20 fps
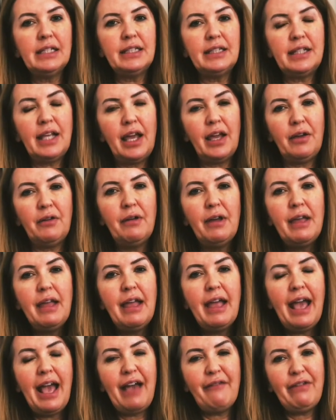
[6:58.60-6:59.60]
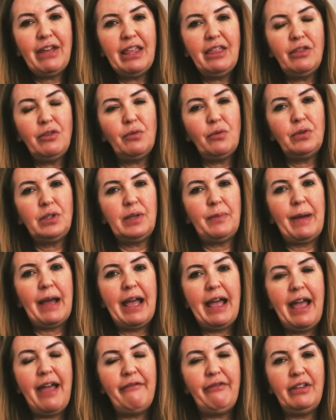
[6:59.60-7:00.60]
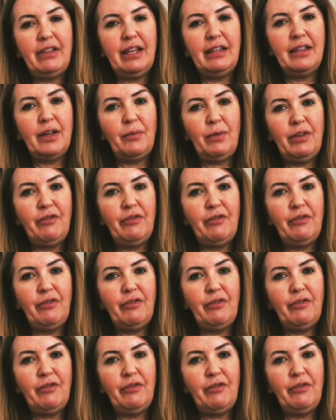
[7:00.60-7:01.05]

So, having thought about everything that we